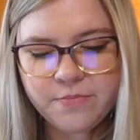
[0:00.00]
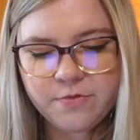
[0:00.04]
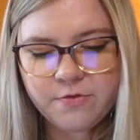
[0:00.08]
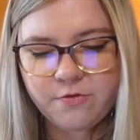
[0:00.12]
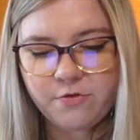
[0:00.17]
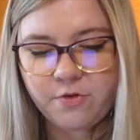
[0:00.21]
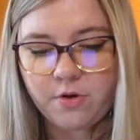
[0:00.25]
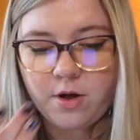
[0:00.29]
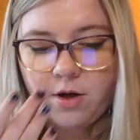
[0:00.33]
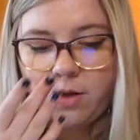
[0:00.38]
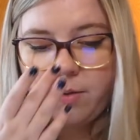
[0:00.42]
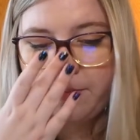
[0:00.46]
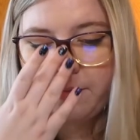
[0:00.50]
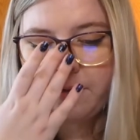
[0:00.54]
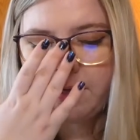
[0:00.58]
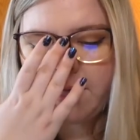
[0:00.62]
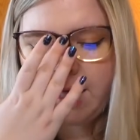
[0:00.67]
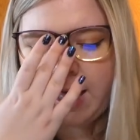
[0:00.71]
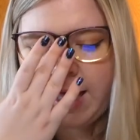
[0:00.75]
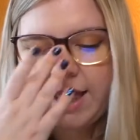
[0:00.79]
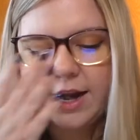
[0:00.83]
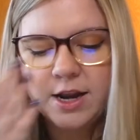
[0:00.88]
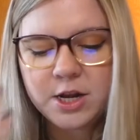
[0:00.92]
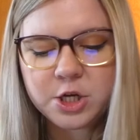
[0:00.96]
from
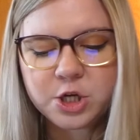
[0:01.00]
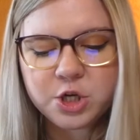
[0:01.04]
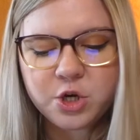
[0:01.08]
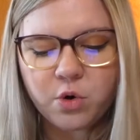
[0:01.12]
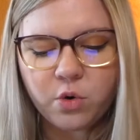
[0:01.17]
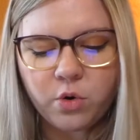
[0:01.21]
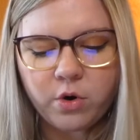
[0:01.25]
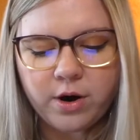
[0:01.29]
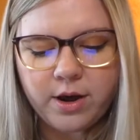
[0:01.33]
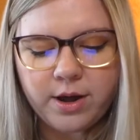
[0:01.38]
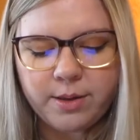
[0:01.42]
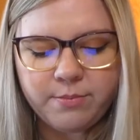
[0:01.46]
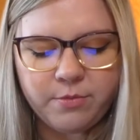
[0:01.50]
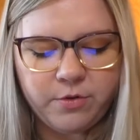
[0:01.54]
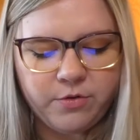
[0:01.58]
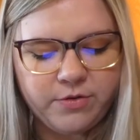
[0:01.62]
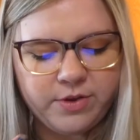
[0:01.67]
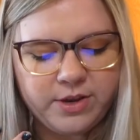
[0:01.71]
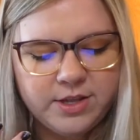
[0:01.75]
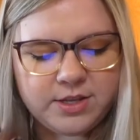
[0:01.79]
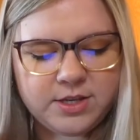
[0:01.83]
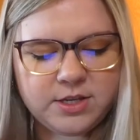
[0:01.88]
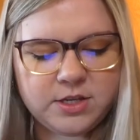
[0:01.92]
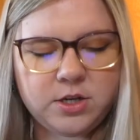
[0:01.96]
cottagecore and move
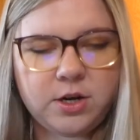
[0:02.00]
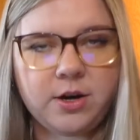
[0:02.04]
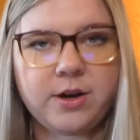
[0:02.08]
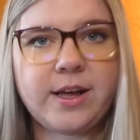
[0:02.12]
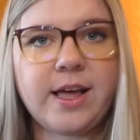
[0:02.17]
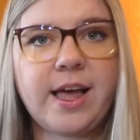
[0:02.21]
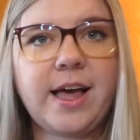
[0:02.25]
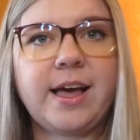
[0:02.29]
it into dark